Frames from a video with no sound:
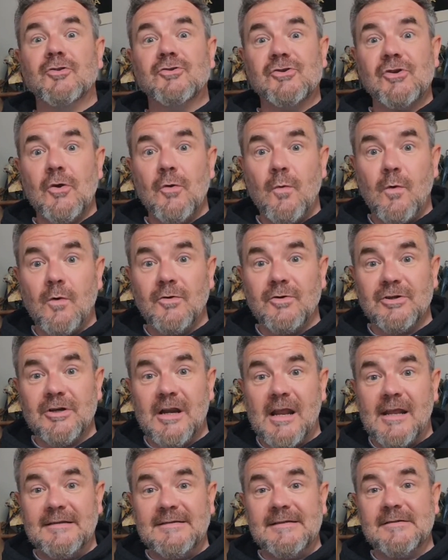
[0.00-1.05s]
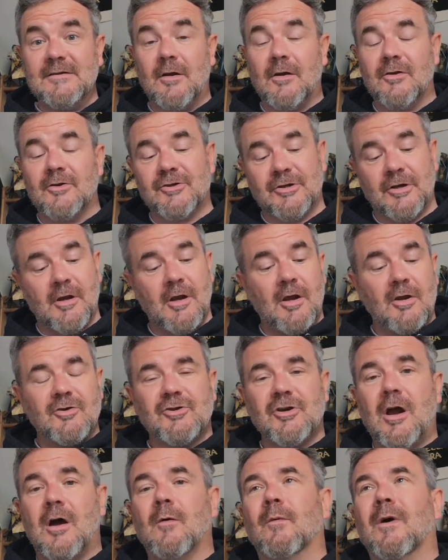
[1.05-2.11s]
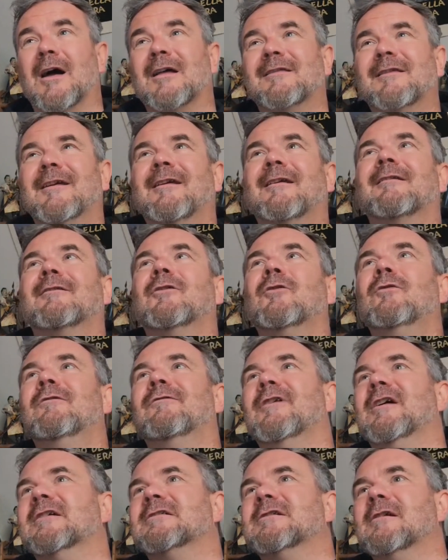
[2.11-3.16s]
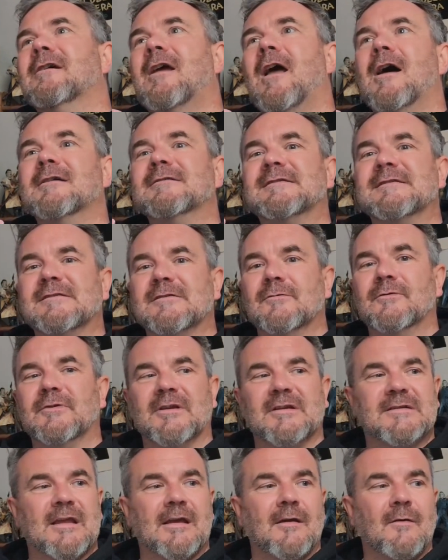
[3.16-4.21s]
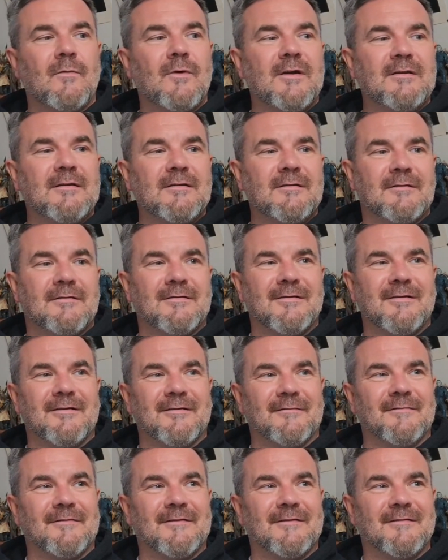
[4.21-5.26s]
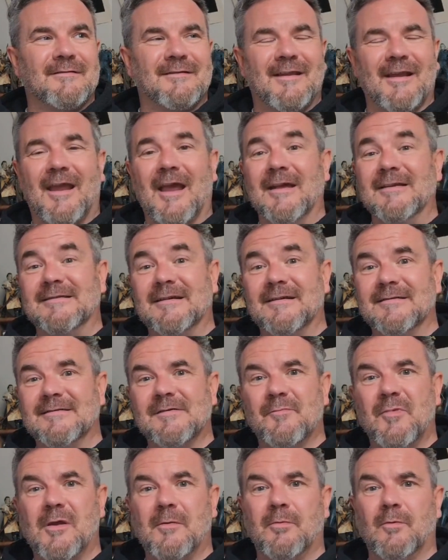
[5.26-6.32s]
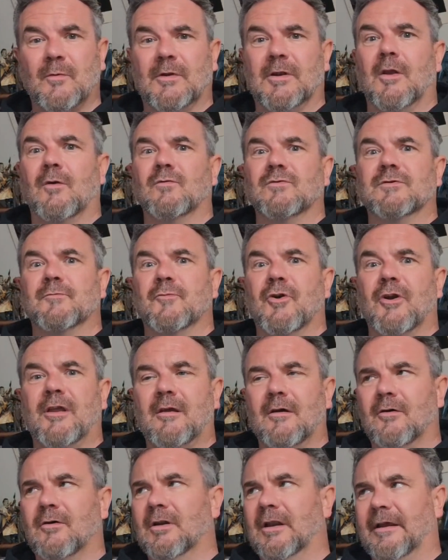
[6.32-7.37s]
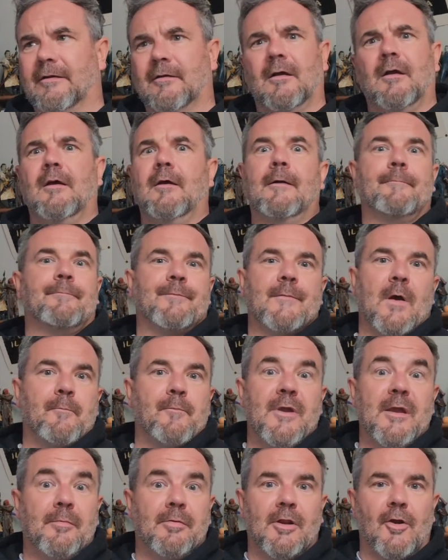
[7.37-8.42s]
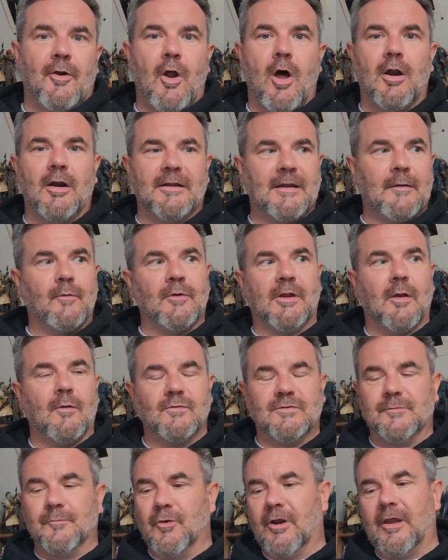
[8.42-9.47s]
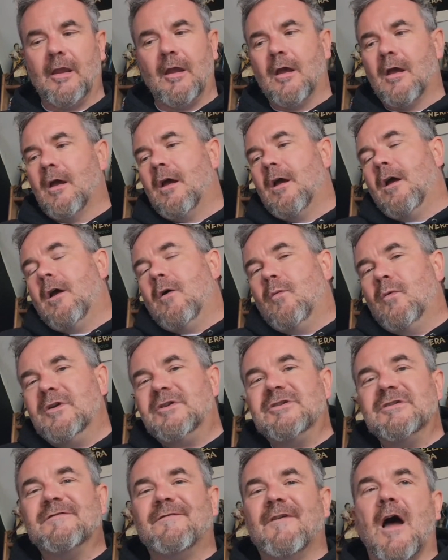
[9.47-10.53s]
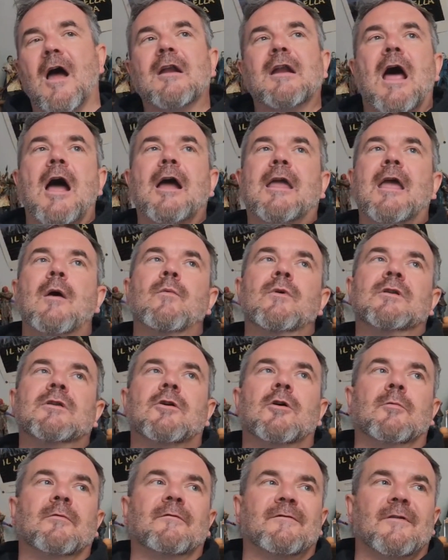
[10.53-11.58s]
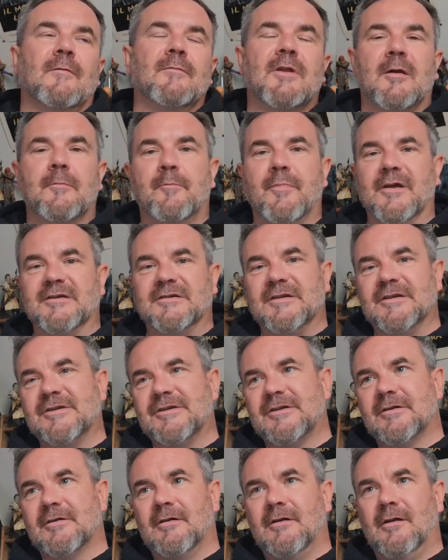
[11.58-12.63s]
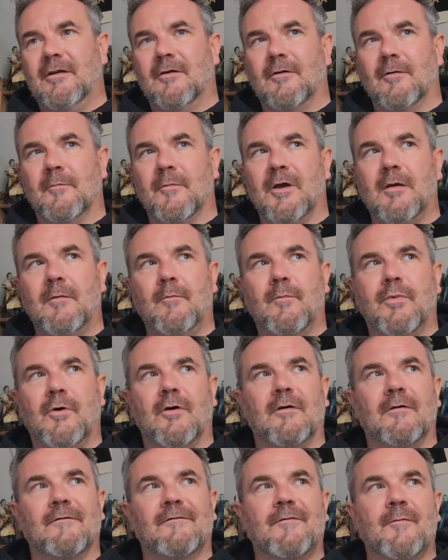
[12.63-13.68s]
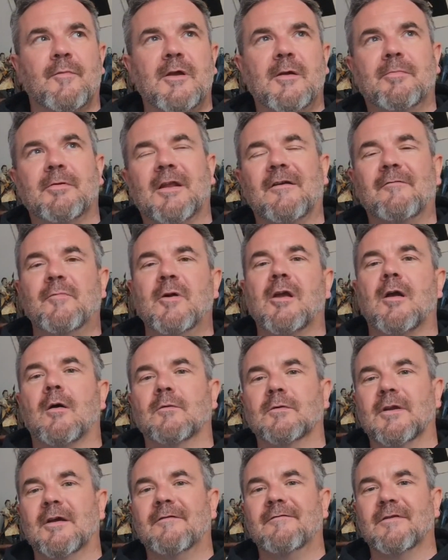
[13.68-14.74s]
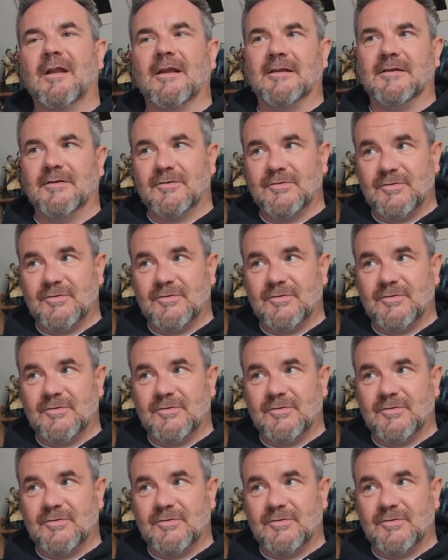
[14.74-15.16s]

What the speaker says: $280. So I think Universal are kind of doing this thing where they're catering to people with loads of money, or like people on holiday with loads of money, which is fine. I get where they're coming from. They're a business, you know what I mean? But for people that have been going there for like